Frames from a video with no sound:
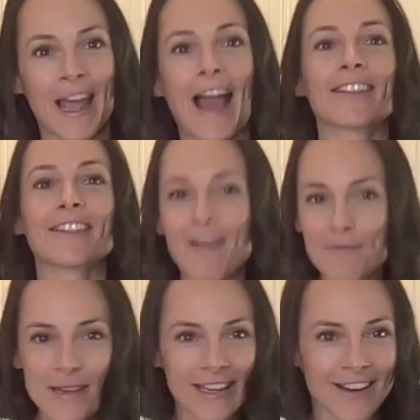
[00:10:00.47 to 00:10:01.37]
I love
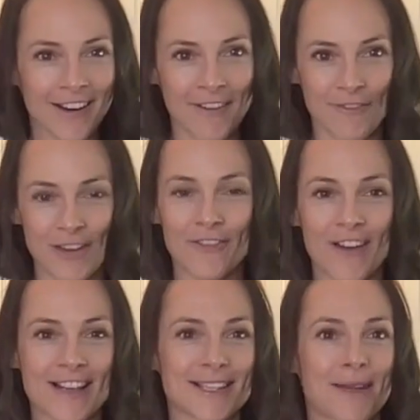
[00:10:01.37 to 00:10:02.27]
being here at Feed
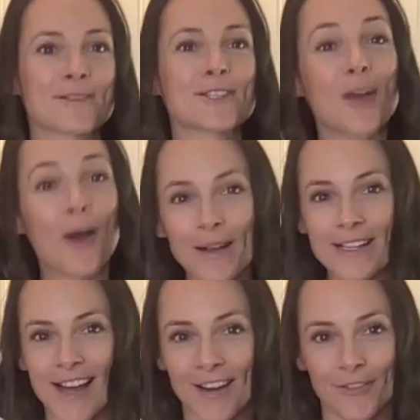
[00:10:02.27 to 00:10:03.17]
Fest. I'm so
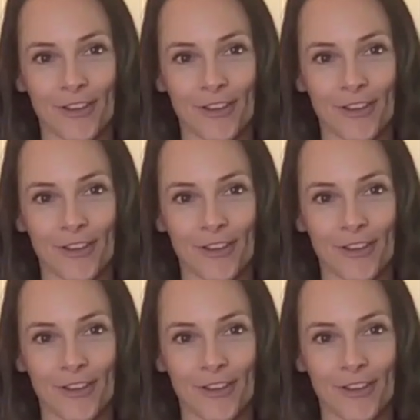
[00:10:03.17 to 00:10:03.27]
excited for